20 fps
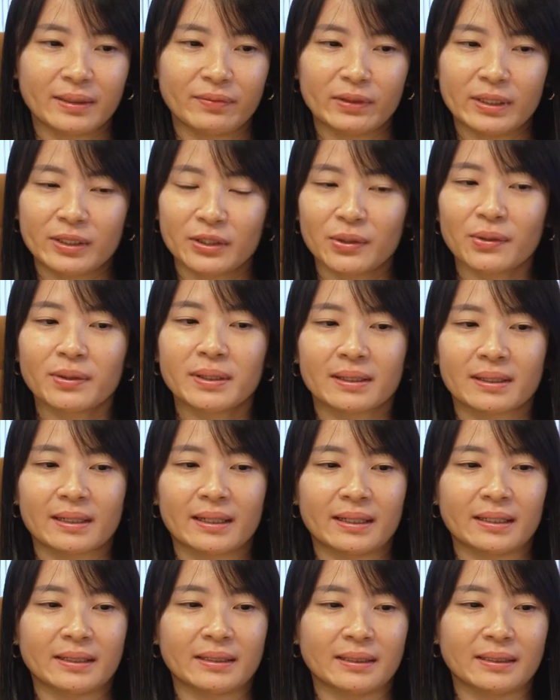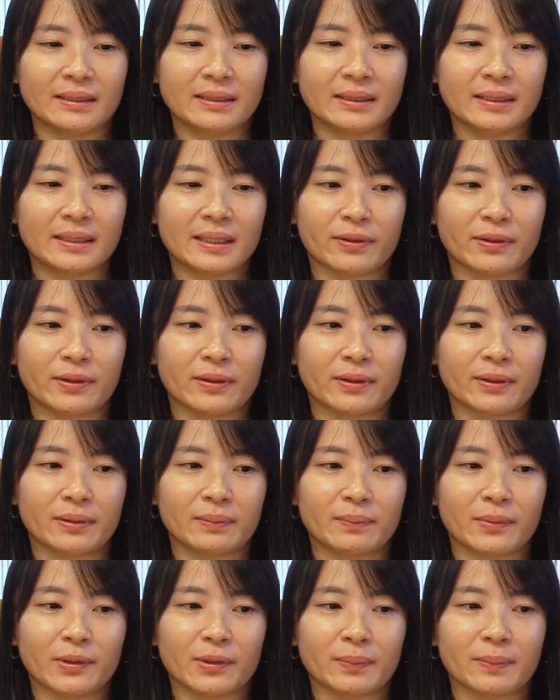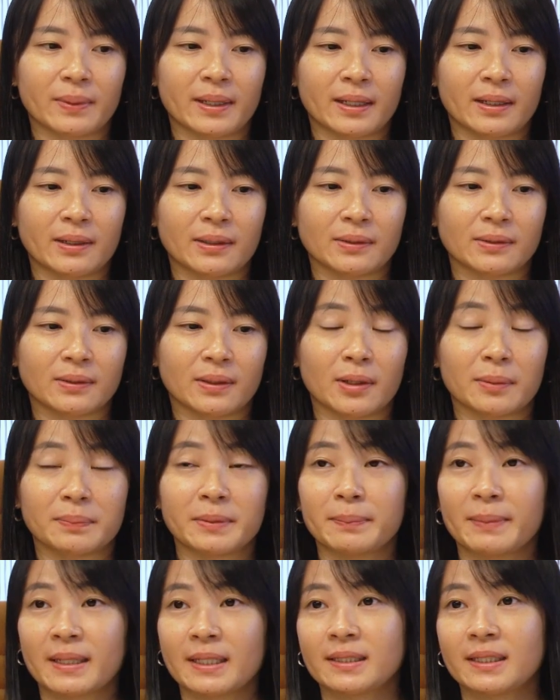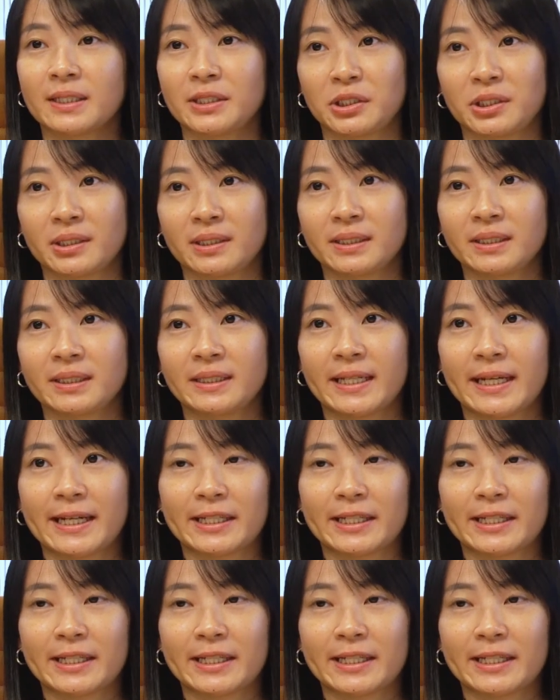We saw clients or mobile optimizations that